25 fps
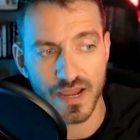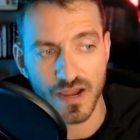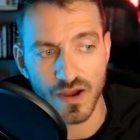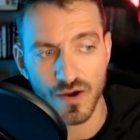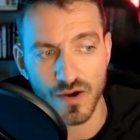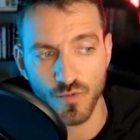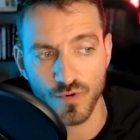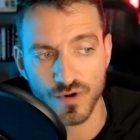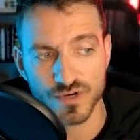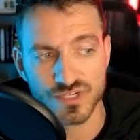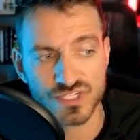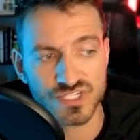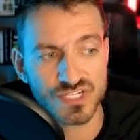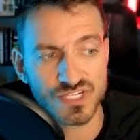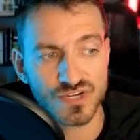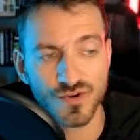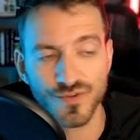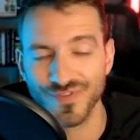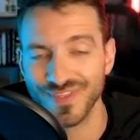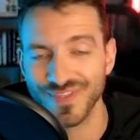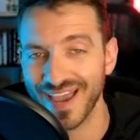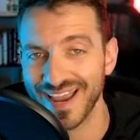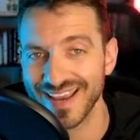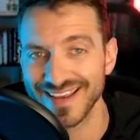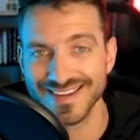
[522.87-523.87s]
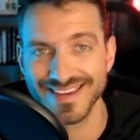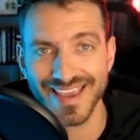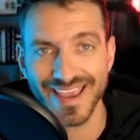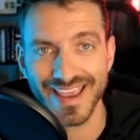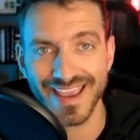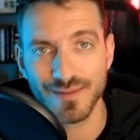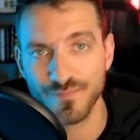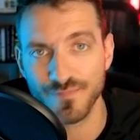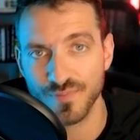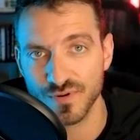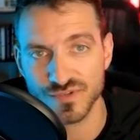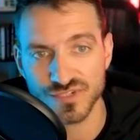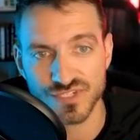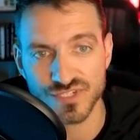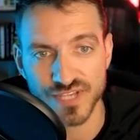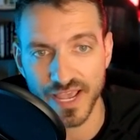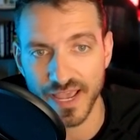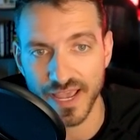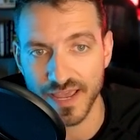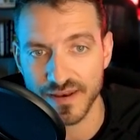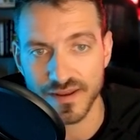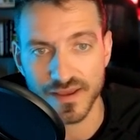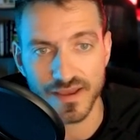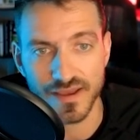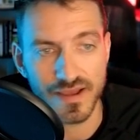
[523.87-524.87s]
We're still
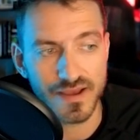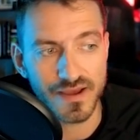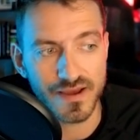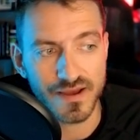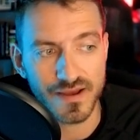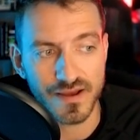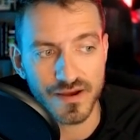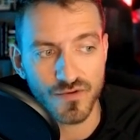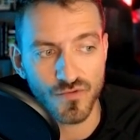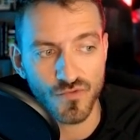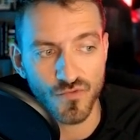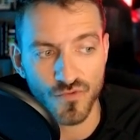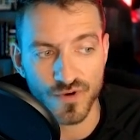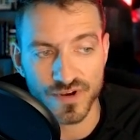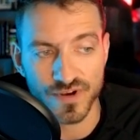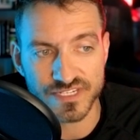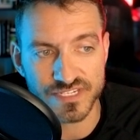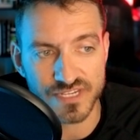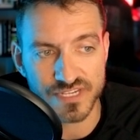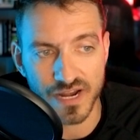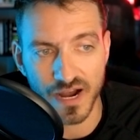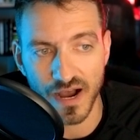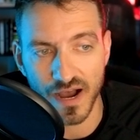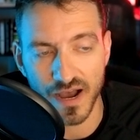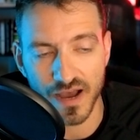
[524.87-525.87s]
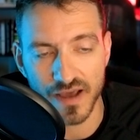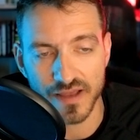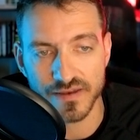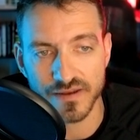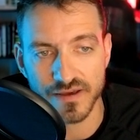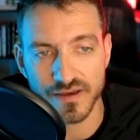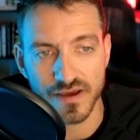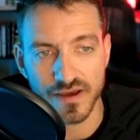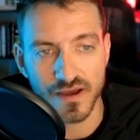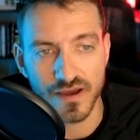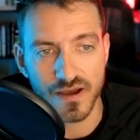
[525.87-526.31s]
98% risk on.